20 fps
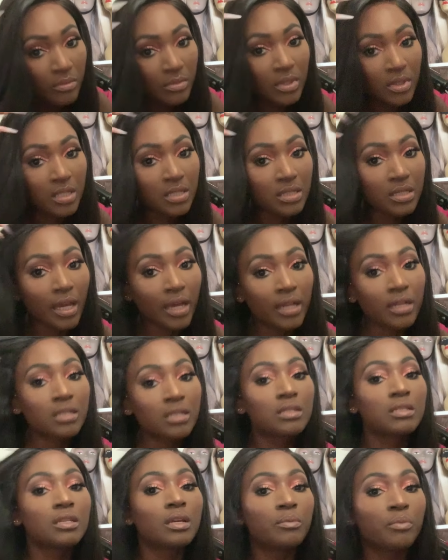This side
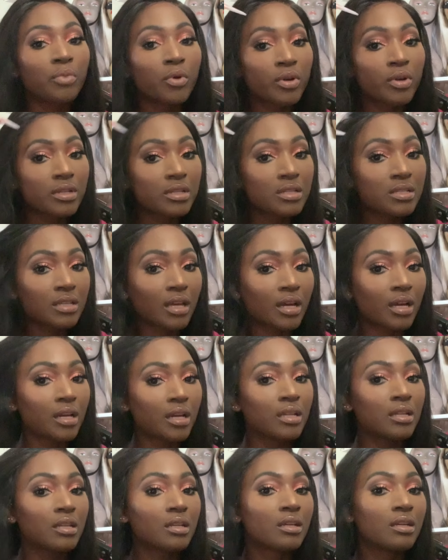is the important
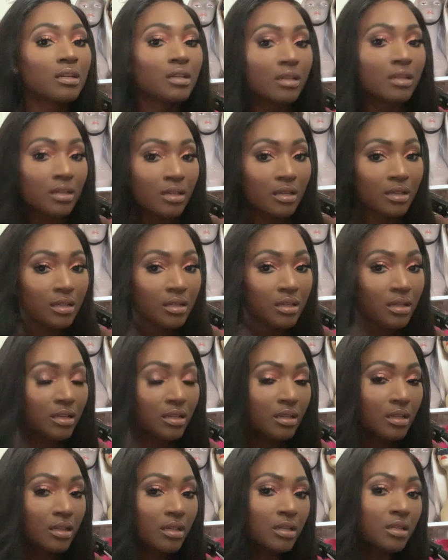side.
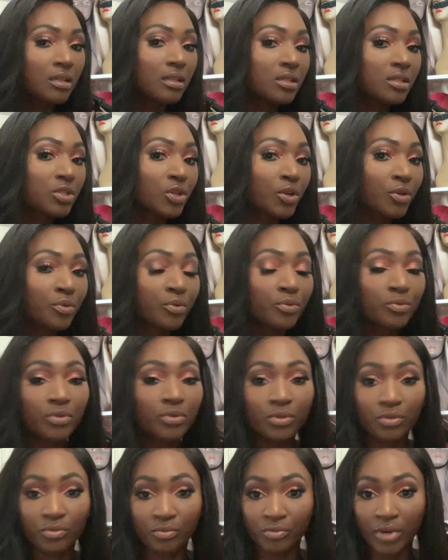And it's curled
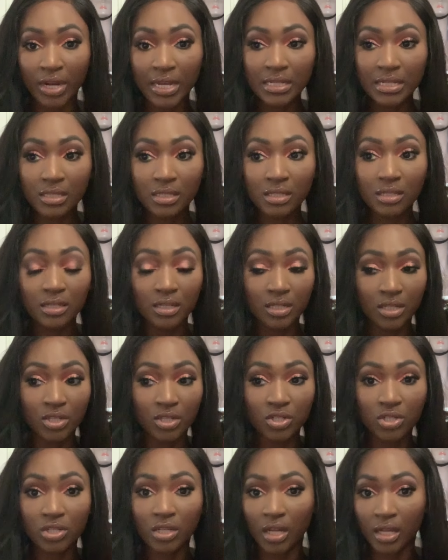
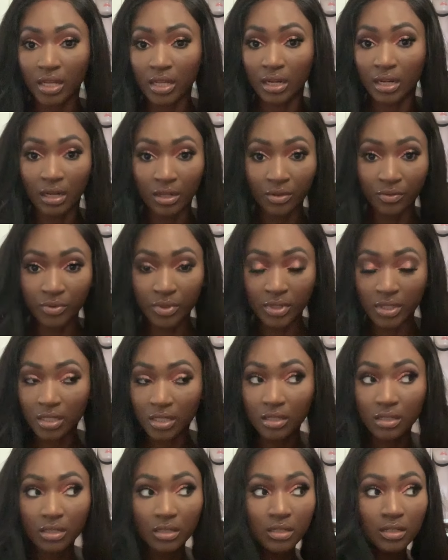right-ish. I can live with it.
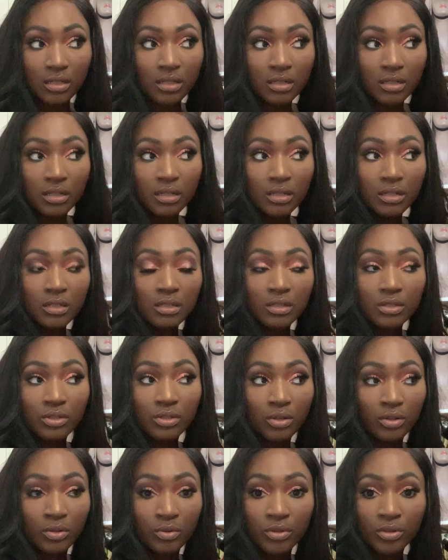
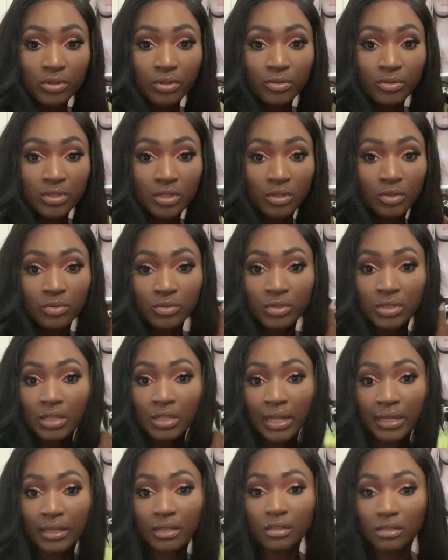Yeah, I know your girls are
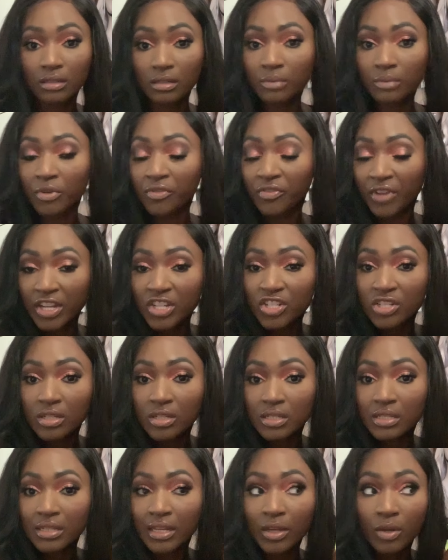like
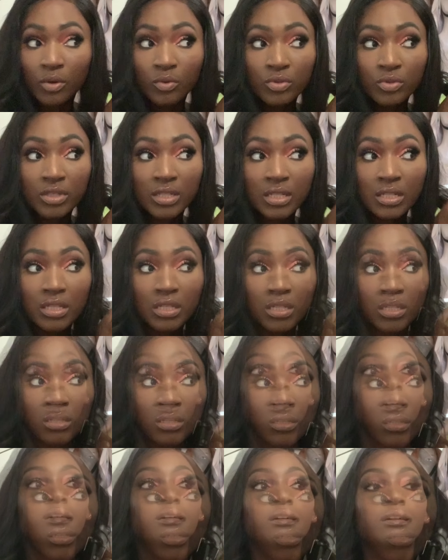perfectionist, like OCD.
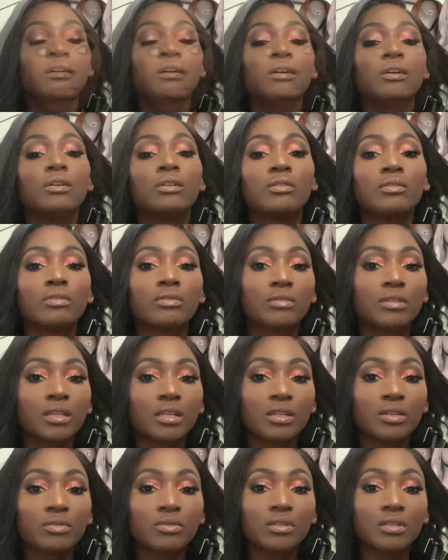Oh,
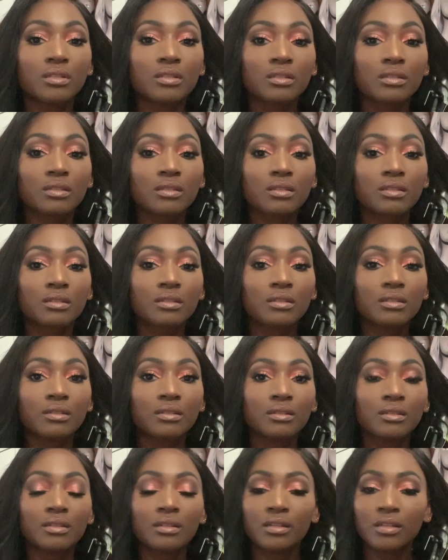thank you, Jesus.
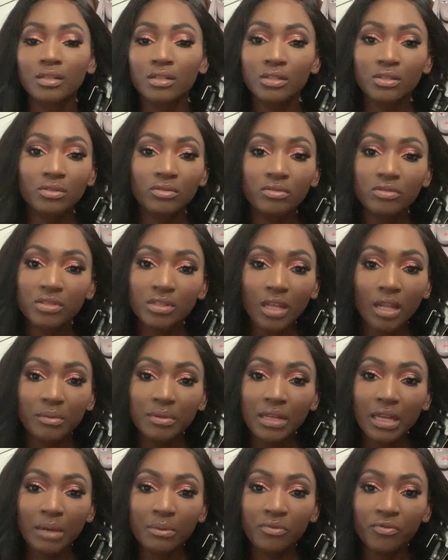You always gotta be
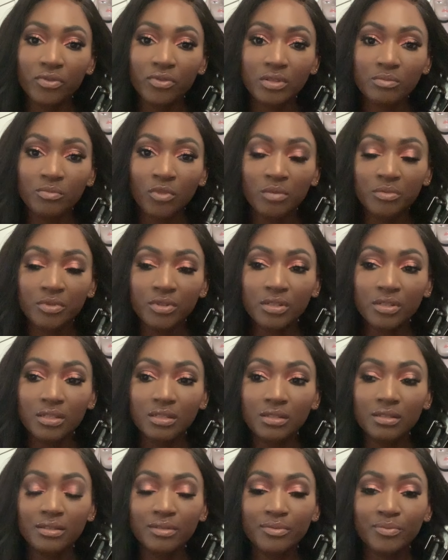happy for small
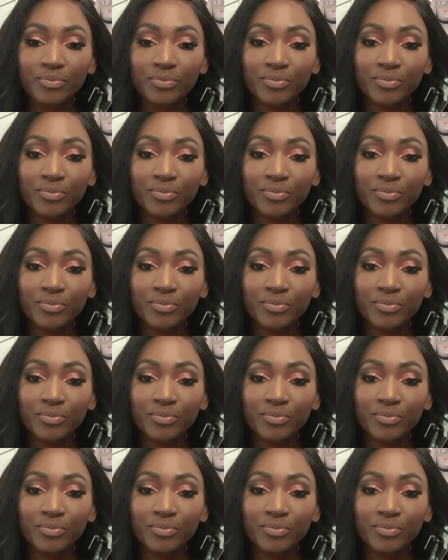mercies.